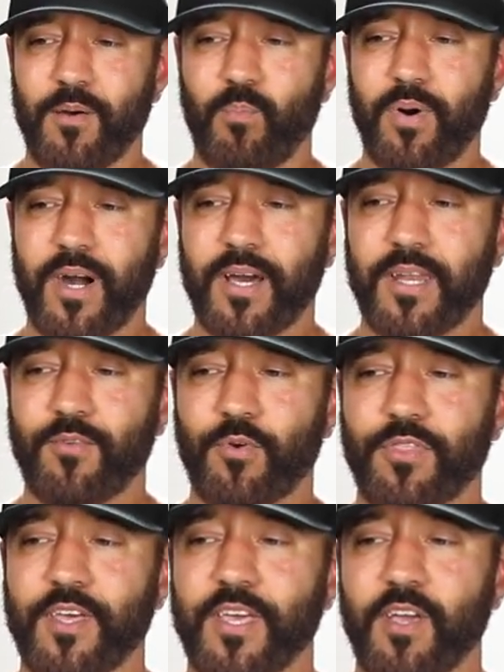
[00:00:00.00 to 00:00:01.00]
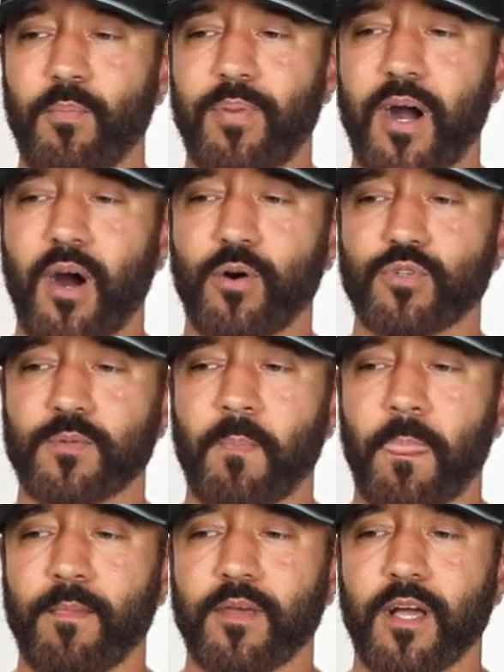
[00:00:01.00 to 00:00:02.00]
But if we're thinking about
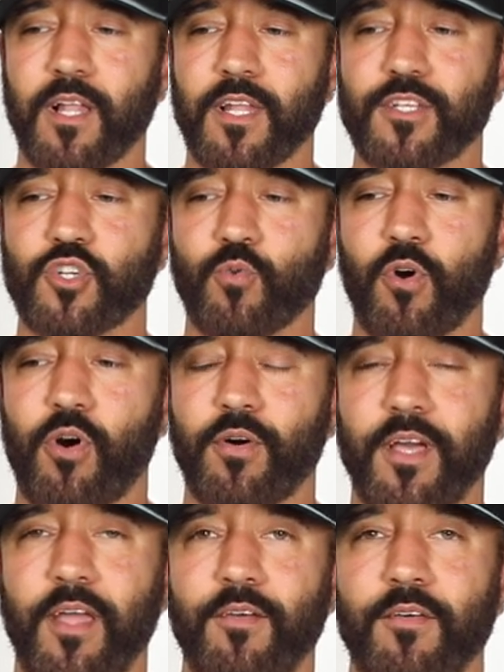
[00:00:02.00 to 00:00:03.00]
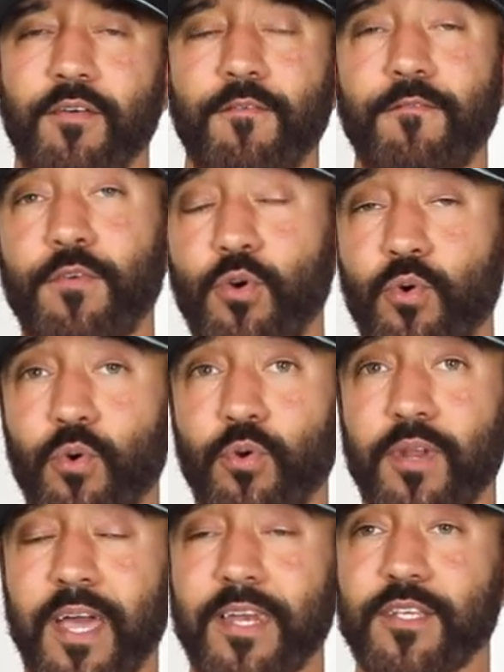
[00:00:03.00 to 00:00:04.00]
cholesterol in
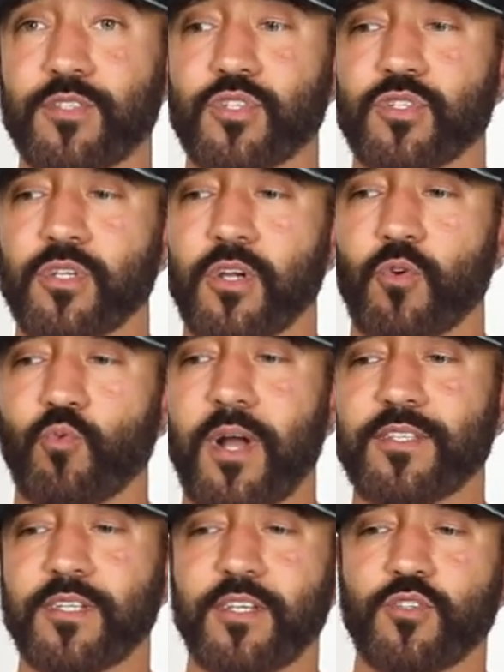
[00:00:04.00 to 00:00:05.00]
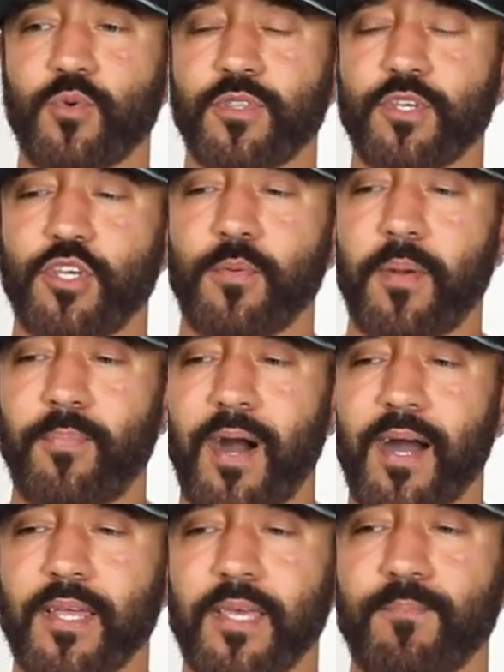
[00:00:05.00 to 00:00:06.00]
food and its resonance with the human
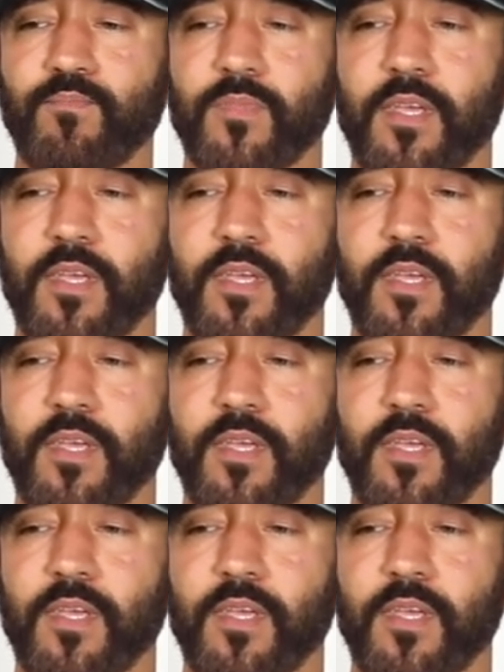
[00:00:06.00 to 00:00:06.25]
body,